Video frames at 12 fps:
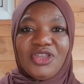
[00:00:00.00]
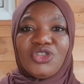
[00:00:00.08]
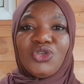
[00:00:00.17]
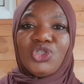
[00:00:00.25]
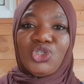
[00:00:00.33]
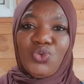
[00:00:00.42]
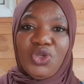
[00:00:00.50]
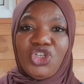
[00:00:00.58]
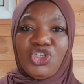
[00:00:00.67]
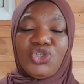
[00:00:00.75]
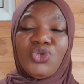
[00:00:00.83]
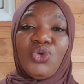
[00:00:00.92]
So
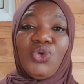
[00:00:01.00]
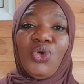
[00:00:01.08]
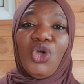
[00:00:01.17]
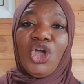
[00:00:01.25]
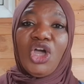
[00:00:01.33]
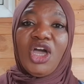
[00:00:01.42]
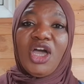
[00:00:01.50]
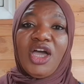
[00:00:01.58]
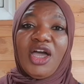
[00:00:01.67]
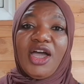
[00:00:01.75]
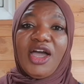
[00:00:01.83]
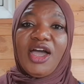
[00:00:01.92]
switch to
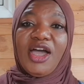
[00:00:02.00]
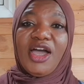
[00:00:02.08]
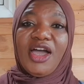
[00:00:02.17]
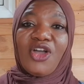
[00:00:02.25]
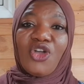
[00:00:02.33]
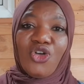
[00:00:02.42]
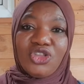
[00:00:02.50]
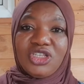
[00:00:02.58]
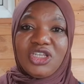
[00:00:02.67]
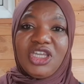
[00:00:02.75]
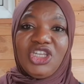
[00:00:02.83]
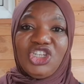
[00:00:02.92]

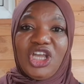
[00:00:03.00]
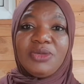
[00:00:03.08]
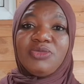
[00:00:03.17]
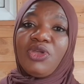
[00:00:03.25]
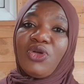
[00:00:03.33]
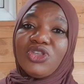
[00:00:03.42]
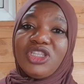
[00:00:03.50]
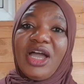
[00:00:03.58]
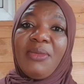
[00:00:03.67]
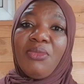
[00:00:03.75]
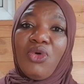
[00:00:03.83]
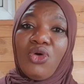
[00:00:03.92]
cotton hijabs because they are
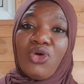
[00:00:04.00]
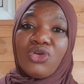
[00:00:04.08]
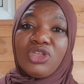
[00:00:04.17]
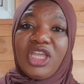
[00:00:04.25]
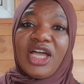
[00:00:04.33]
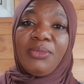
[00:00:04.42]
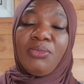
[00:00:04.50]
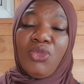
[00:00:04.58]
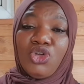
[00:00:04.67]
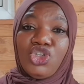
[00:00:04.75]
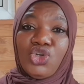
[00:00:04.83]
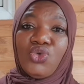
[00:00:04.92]
more they are
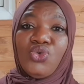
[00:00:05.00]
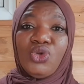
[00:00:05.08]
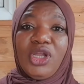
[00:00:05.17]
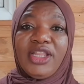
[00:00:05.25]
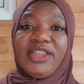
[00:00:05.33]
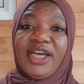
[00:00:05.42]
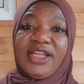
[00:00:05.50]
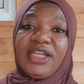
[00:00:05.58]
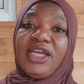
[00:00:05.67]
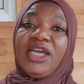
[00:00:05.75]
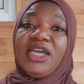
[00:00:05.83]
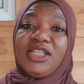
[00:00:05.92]
much cooler than
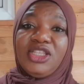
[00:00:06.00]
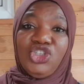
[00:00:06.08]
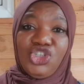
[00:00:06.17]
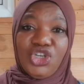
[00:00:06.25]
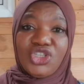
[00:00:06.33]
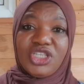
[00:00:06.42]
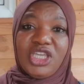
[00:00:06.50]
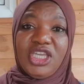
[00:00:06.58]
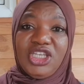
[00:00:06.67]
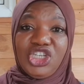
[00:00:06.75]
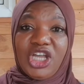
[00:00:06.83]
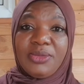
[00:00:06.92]
the jersey
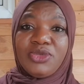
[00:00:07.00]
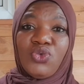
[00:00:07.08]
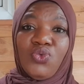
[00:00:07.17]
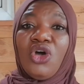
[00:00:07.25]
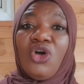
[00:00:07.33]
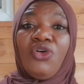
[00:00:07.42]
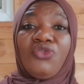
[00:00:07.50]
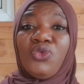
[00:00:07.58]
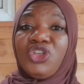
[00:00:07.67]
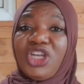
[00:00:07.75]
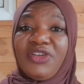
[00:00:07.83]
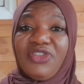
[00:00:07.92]
hijabs
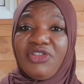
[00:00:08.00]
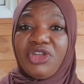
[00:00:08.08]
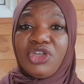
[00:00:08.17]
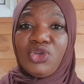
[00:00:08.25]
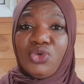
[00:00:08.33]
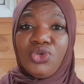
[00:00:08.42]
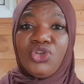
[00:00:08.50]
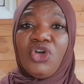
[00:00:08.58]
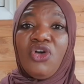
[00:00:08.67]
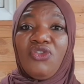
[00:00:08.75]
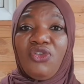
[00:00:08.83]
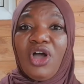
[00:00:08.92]
which are very good
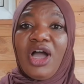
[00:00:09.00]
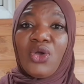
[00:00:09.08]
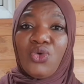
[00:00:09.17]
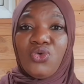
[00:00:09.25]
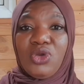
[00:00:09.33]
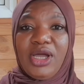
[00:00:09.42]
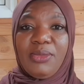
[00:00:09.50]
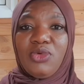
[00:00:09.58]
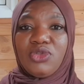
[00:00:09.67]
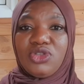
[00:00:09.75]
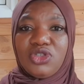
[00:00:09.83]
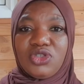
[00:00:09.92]
for our cooler
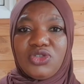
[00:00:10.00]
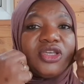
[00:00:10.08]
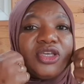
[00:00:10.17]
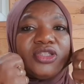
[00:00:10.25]
months